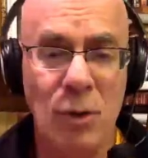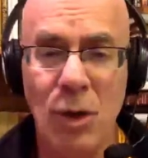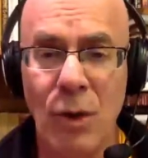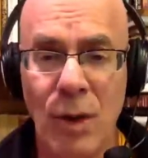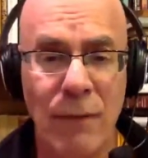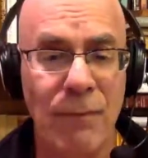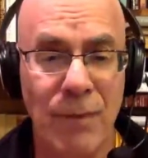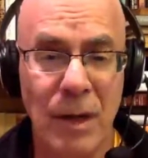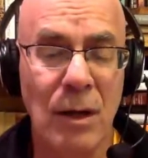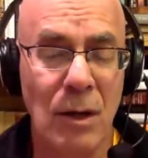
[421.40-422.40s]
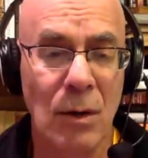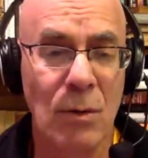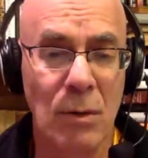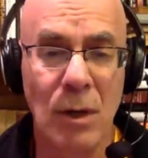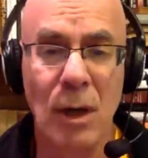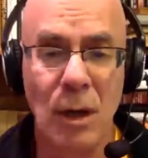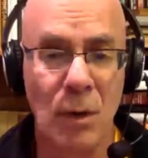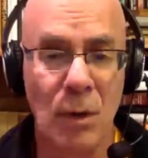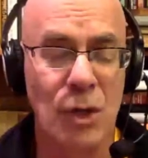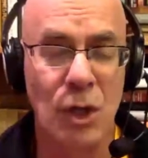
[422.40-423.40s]
do know that video
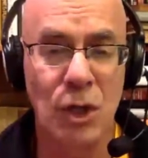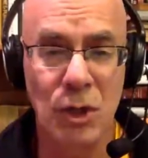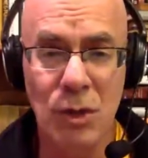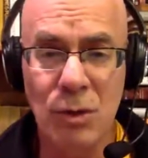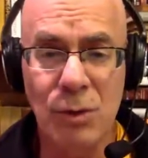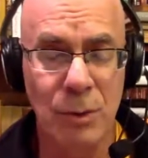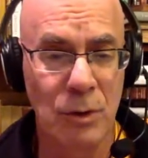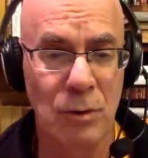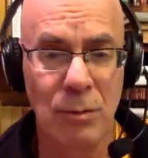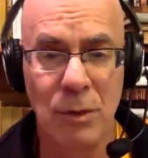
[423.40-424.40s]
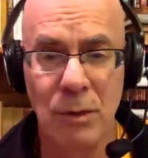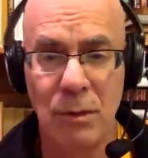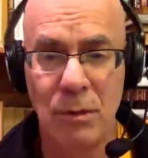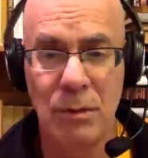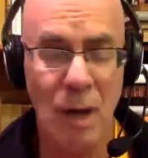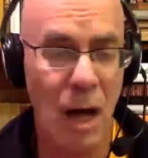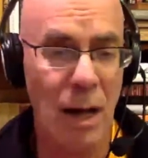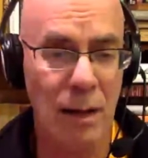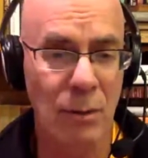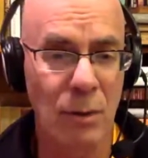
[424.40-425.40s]
was a huge boom to
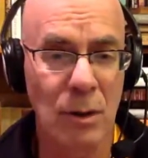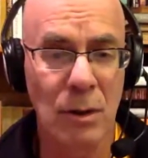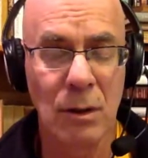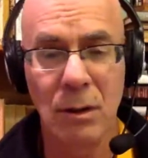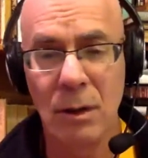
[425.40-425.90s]
Hollywood.